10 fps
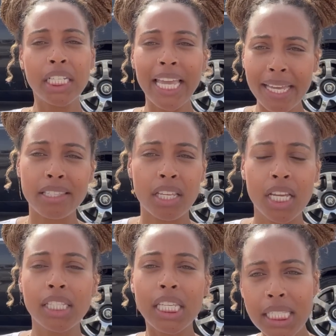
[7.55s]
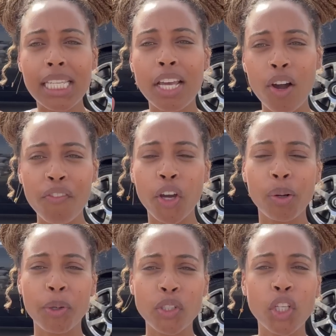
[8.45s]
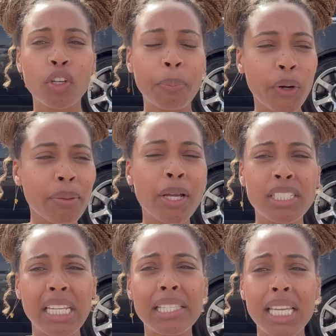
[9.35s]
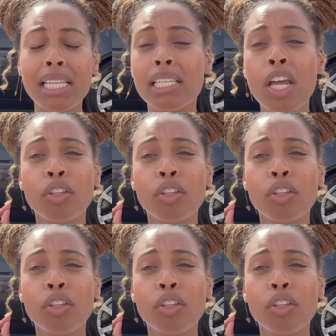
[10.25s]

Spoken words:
Yes, this is a convertible, so pretty much this is